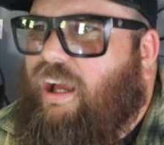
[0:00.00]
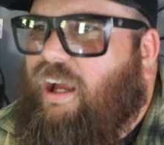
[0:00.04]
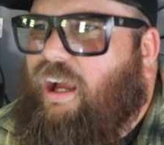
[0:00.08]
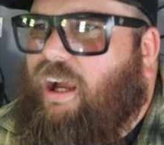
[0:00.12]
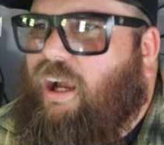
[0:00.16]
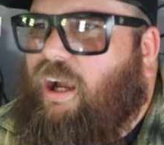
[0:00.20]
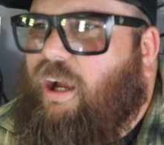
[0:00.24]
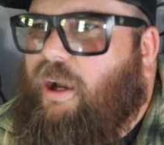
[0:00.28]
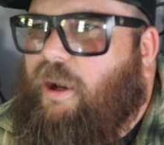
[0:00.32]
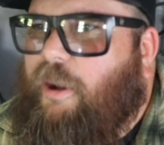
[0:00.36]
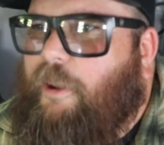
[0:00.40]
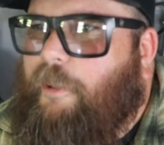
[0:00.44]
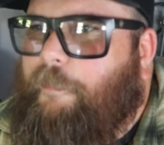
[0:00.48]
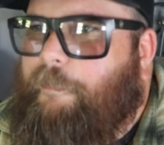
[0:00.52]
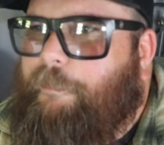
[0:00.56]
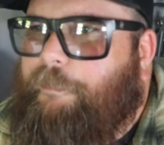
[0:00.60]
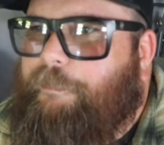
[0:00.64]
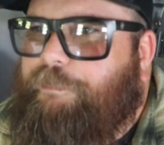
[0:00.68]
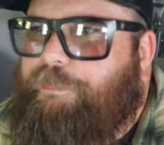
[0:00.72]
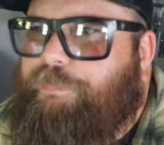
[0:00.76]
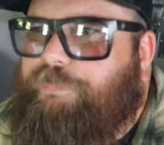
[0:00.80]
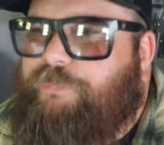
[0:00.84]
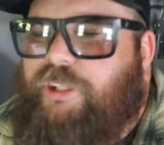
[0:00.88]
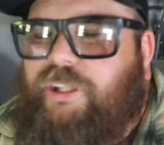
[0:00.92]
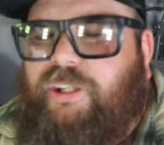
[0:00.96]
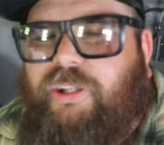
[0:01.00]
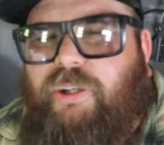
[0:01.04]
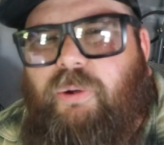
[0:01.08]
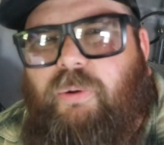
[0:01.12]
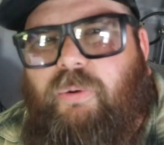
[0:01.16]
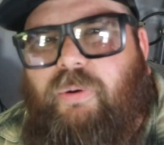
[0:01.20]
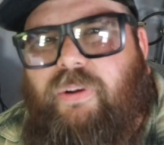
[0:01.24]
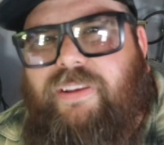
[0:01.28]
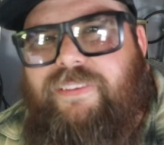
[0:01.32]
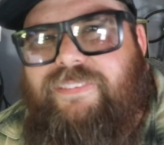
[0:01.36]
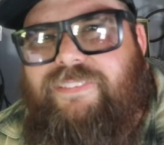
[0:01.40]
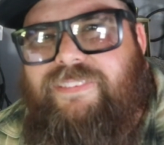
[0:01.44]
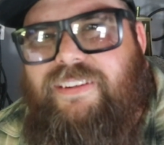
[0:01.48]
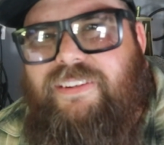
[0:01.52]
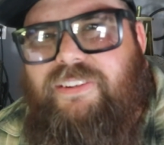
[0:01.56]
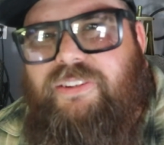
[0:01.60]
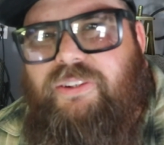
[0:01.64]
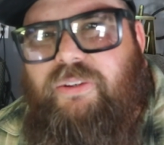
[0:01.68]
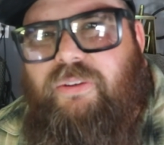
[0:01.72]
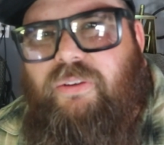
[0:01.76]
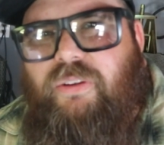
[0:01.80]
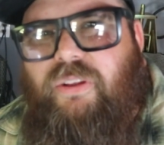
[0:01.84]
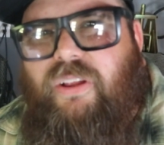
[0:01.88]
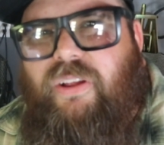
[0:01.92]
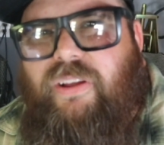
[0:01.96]
Um, you don't want to sit
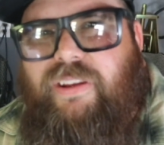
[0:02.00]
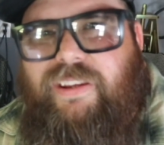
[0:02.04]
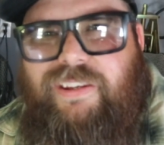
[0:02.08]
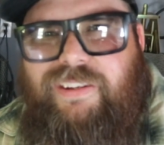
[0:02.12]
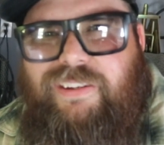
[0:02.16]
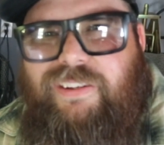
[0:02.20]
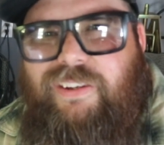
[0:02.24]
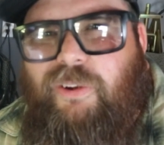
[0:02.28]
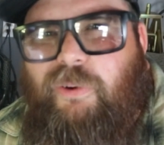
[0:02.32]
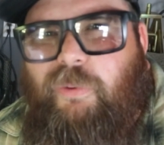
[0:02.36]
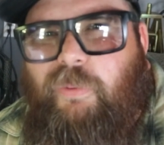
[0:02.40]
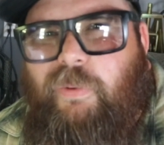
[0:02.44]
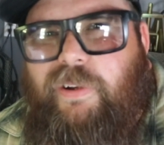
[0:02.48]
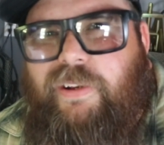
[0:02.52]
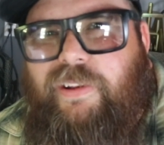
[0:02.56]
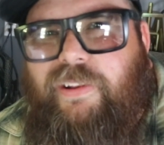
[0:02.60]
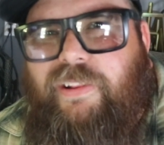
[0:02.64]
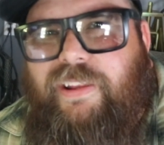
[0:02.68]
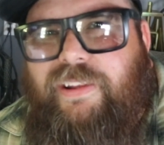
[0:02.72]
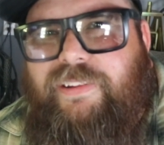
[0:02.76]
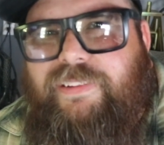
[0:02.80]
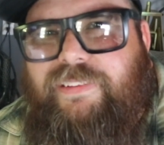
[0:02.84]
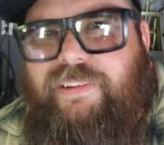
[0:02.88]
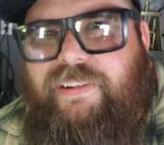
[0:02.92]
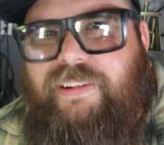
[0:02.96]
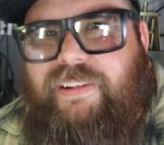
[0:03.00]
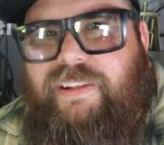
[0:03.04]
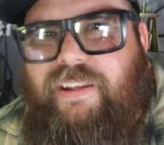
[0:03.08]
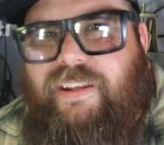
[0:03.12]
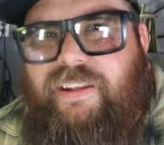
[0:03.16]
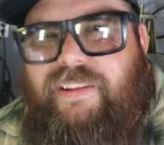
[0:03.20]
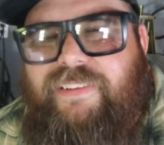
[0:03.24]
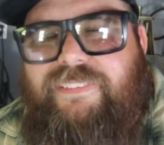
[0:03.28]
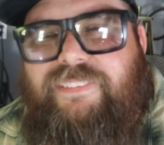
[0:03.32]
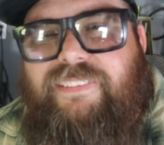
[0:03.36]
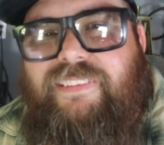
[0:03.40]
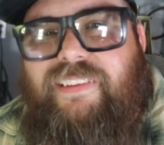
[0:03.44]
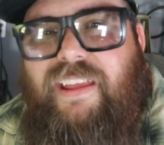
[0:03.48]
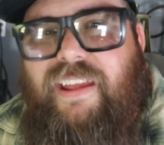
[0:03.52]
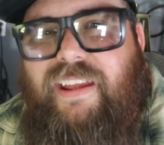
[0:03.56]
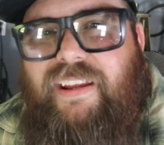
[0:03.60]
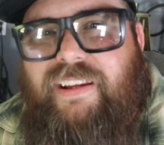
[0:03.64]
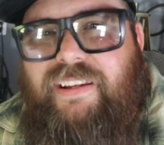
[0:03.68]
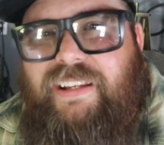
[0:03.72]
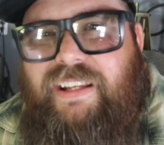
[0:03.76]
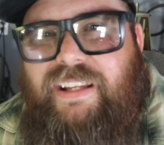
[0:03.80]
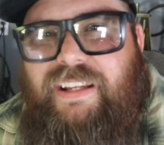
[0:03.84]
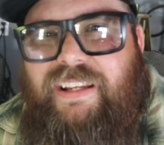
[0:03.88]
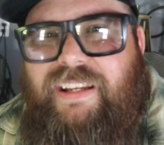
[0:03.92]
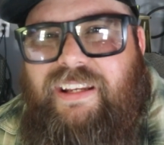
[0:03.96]
too long and you don't want to let the uh,
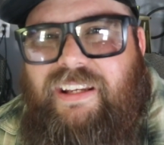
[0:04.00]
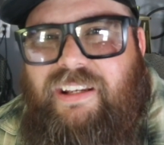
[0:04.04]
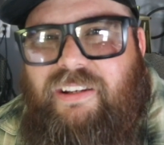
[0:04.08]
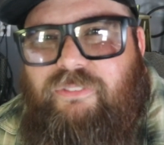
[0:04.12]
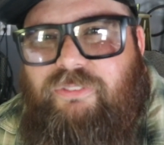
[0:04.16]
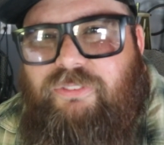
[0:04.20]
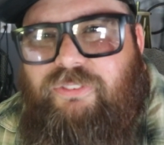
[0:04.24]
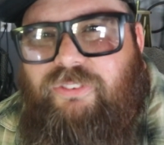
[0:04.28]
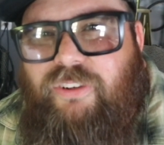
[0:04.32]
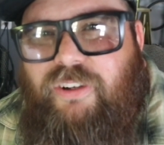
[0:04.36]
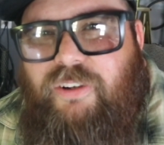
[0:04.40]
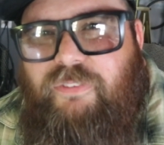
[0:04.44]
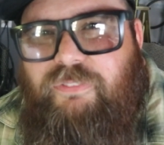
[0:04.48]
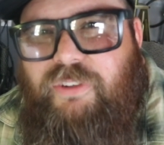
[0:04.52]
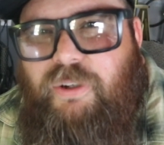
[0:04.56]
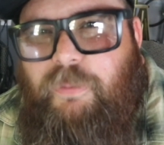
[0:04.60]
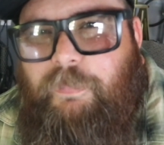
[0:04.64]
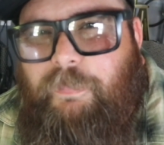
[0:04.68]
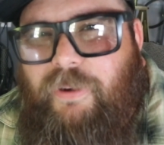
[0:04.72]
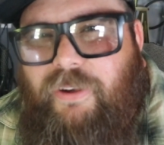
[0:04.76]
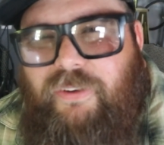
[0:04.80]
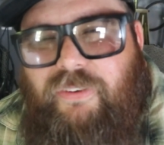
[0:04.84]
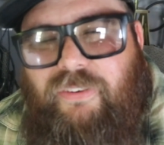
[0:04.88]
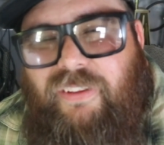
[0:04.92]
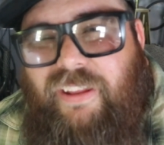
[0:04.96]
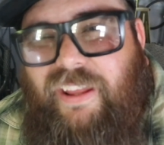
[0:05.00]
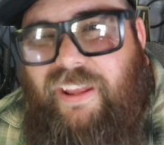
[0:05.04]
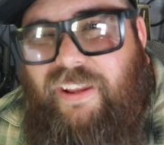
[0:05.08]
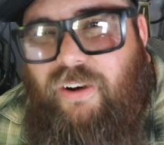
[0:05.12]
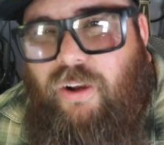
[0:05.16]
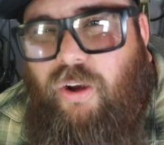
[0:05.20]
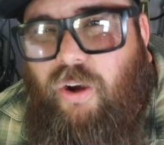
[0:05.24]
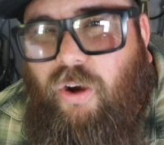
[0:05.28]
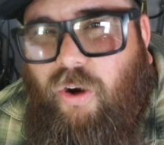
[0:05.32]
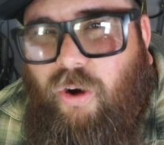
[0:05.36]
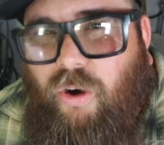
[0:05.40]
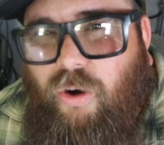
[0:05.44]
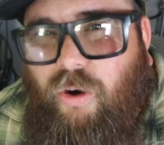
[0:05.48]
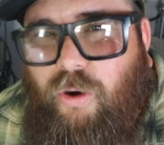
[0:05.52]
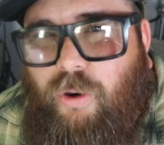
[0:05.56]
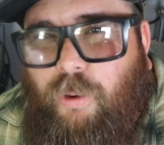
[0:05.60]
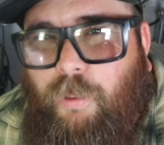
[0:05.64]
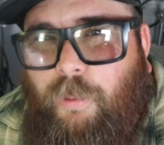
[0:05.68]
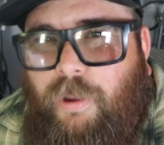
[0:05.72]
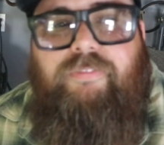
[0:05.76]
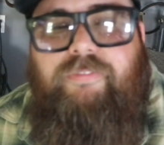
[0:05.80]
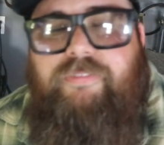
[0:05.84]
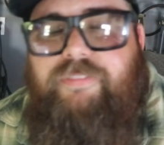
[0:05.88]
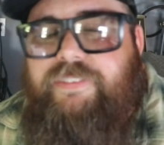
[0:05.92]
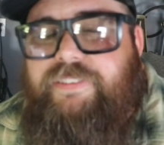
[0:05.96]
slag get in front of your puddle at all.